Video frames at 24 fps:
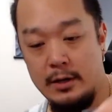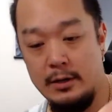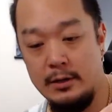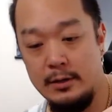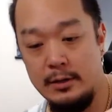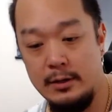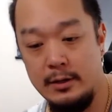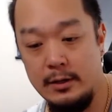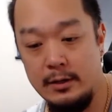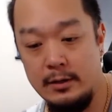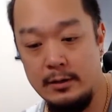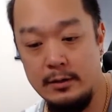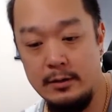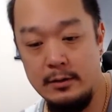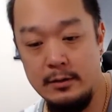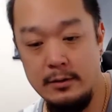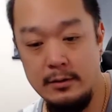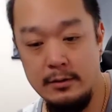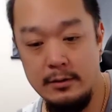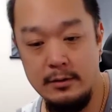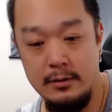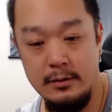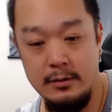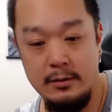Like,
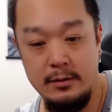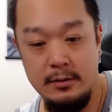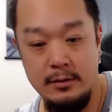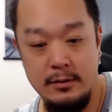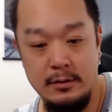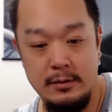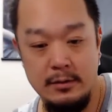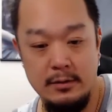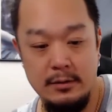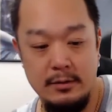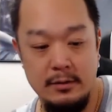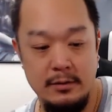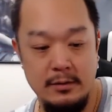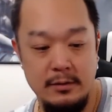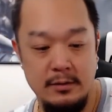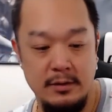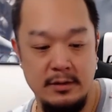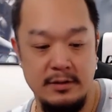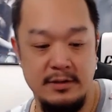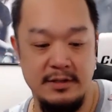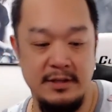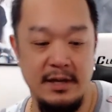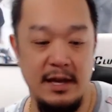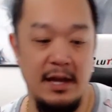it
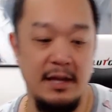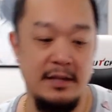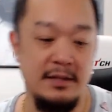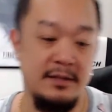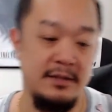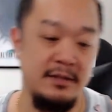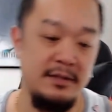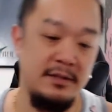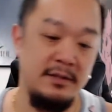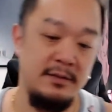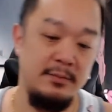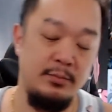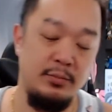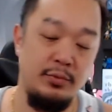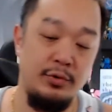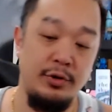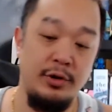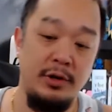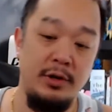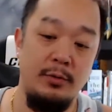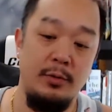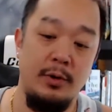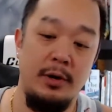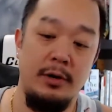stands
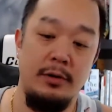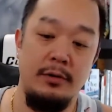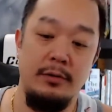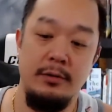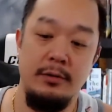pretty well,